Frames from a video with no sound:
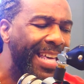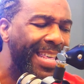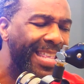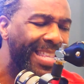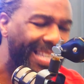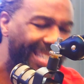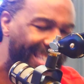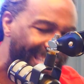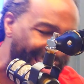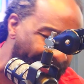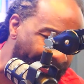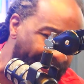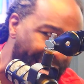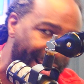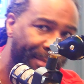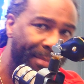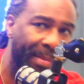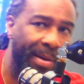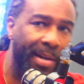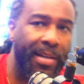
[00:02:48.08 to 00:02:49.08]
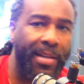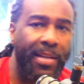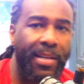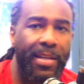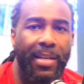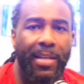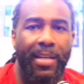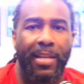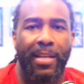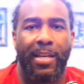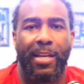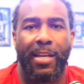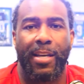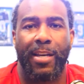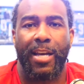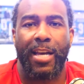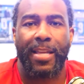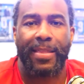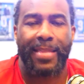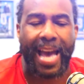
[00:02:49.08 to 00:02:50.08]
the same.
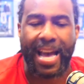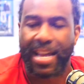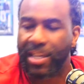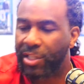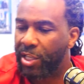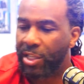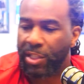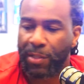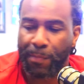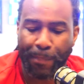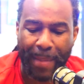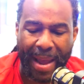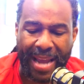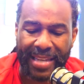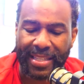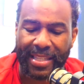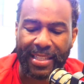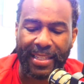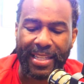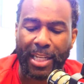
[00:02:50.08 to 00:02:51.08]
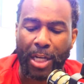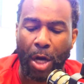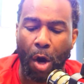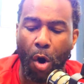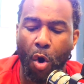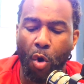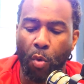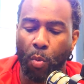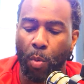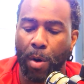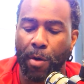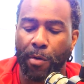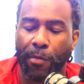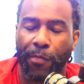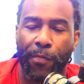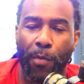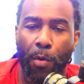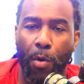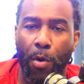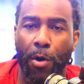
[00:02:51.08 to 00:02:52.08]
That's just basically code word
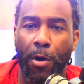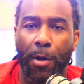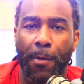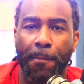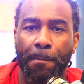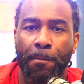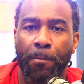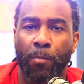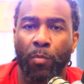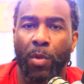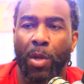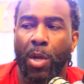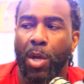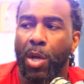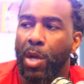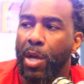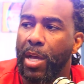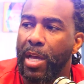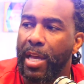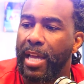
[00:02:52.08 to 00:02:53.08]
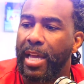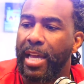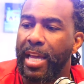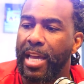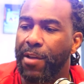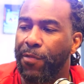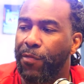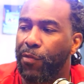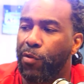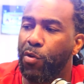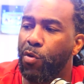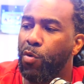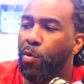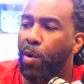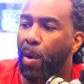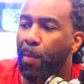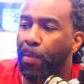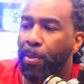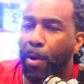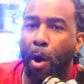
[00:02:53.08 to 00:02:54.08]
for, if
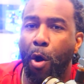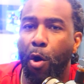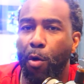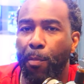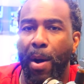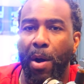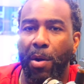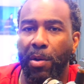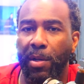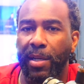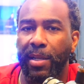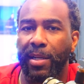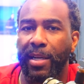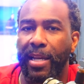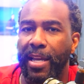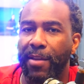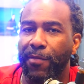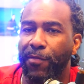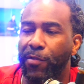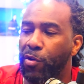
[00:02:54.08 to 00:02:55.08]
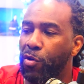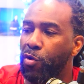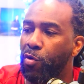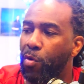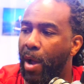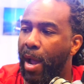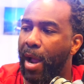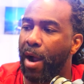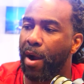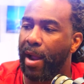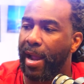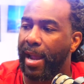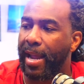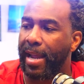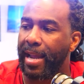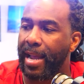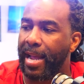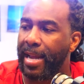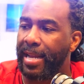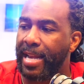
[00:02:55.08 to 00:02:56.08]
you a Pro Bowler, if you are
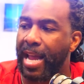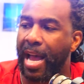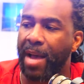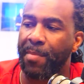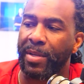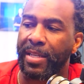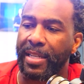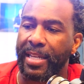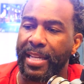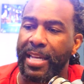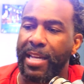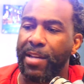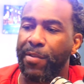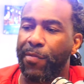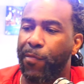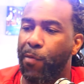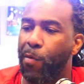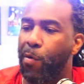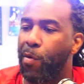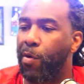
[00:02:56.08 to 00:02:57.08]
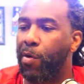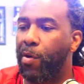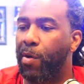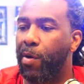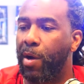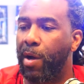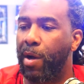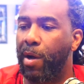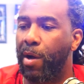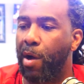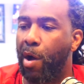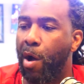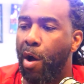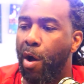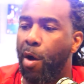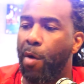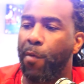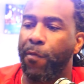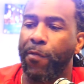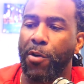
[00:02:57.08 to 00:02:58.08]
a nominee for
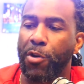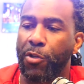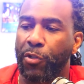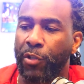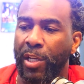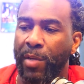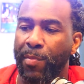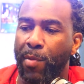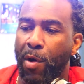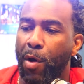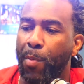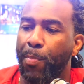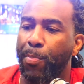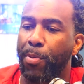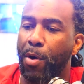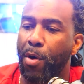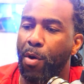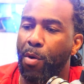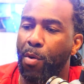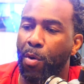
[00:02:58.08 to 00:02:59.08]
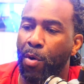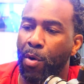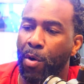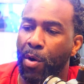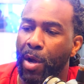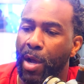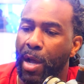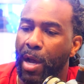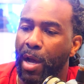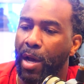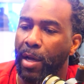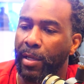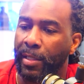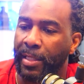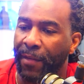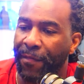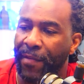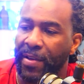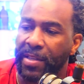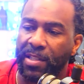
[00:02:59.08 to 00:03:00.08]
all first team All Pro, or a
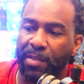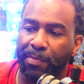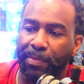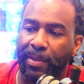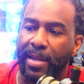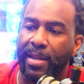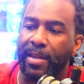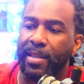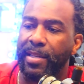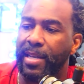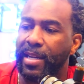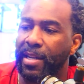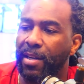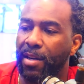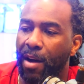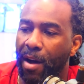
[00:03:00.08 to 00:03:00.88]
defensive player of the year,